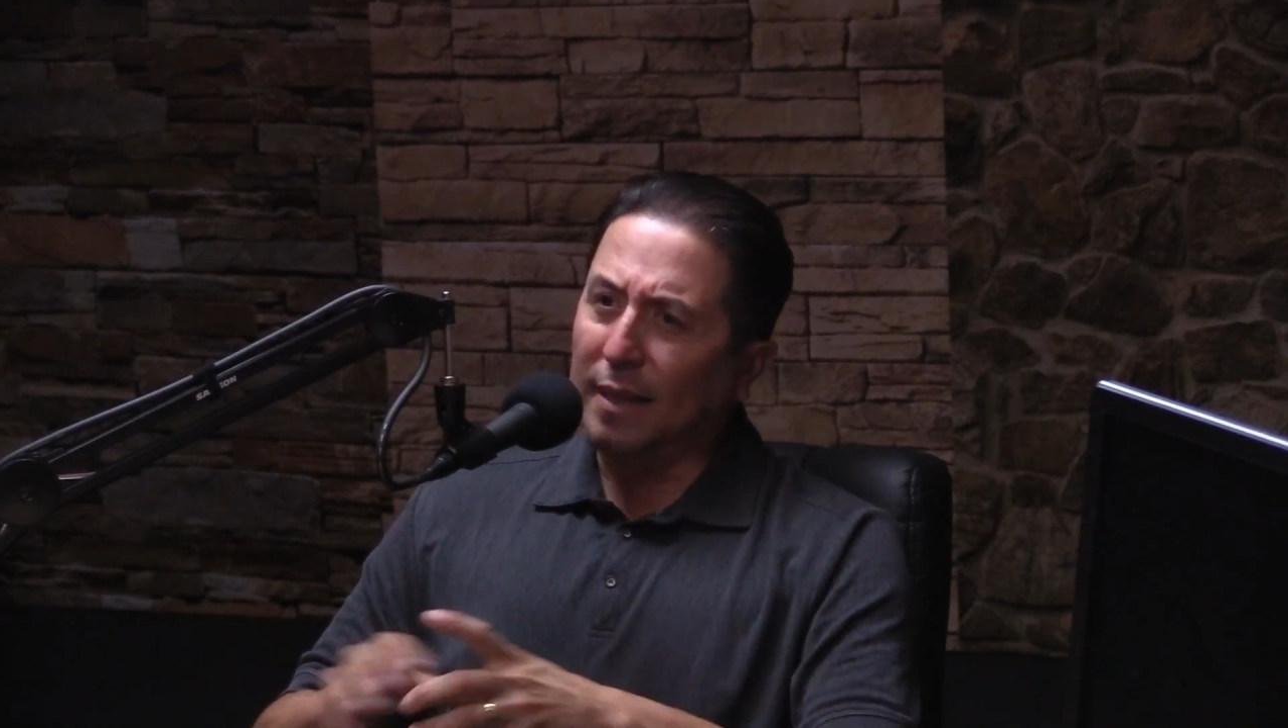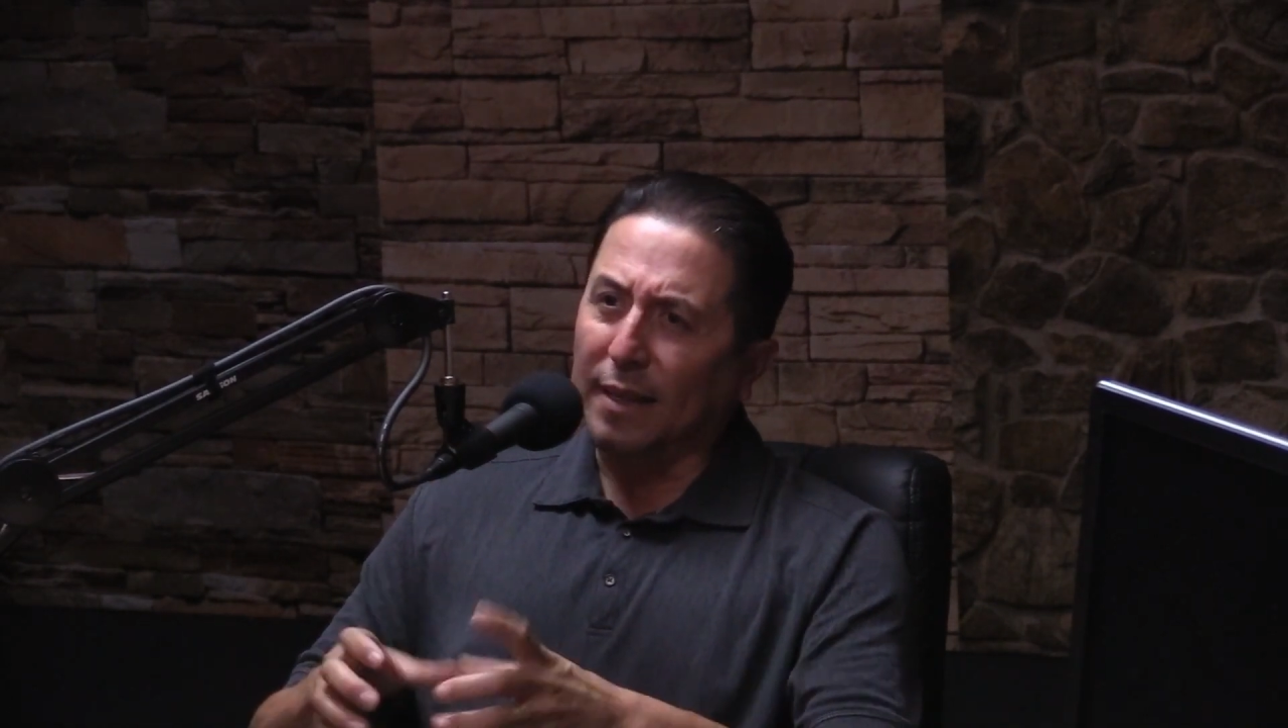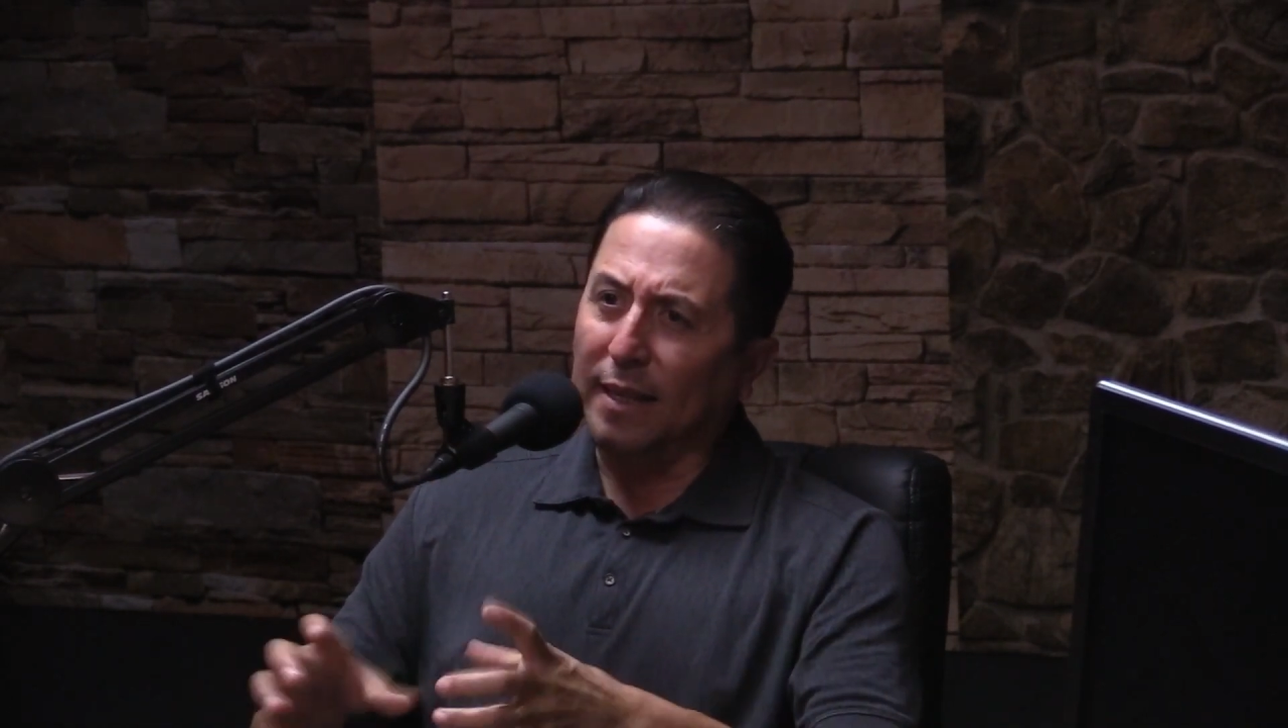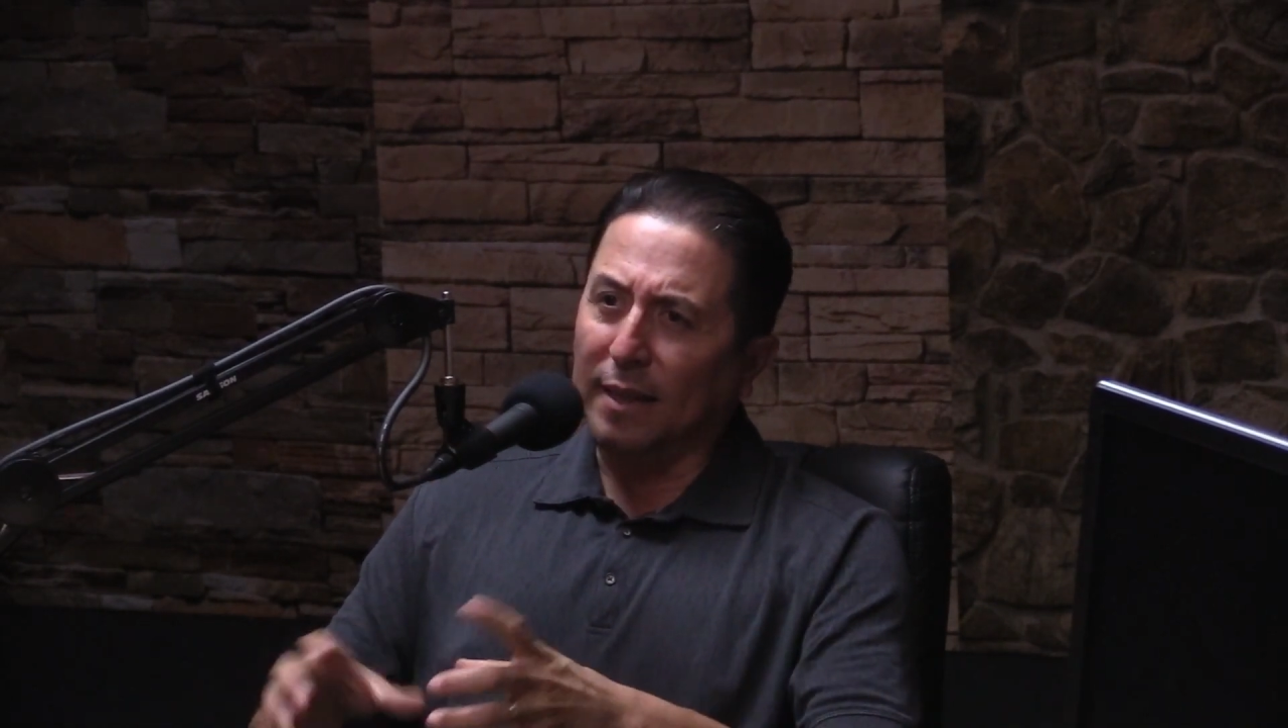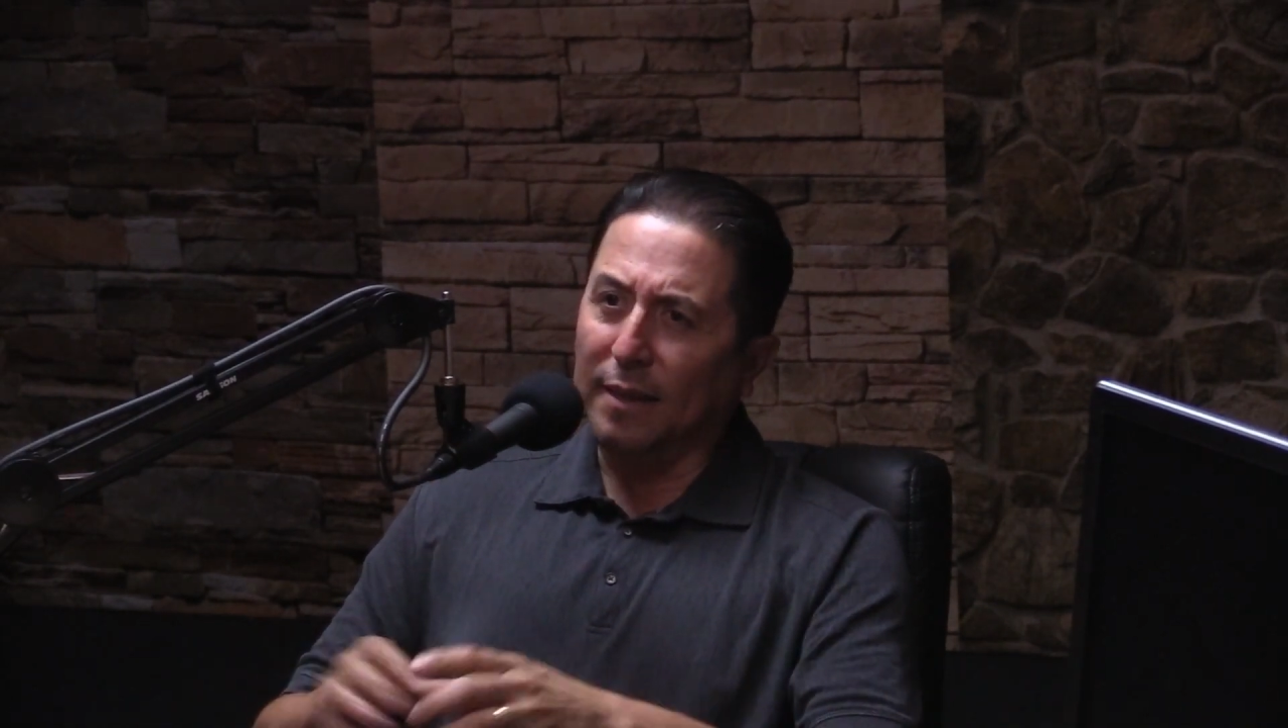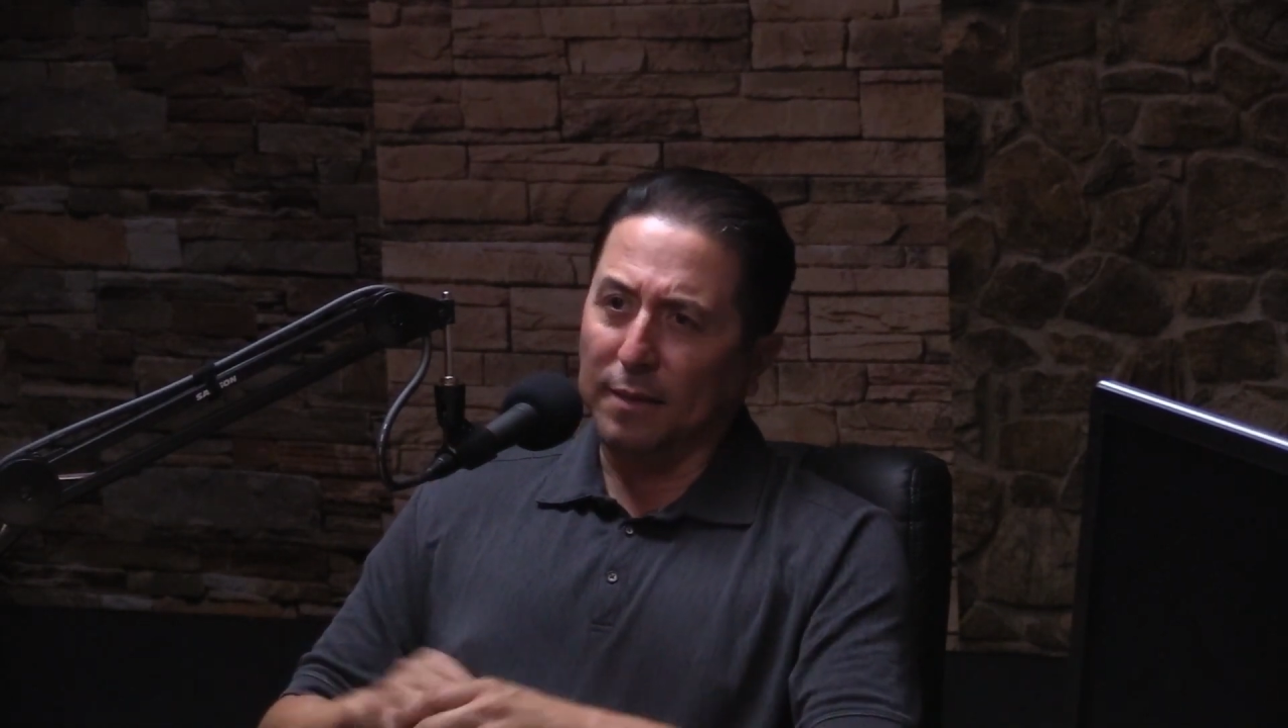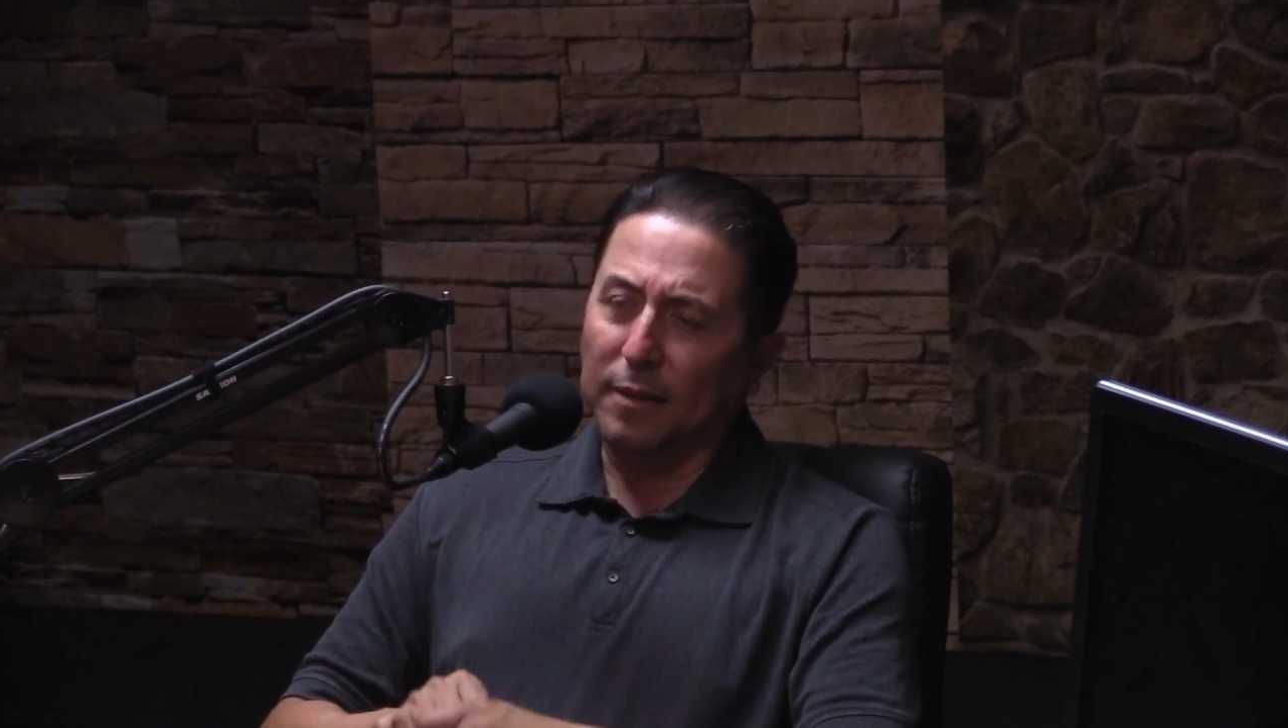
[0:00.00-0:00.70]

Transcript: I think I,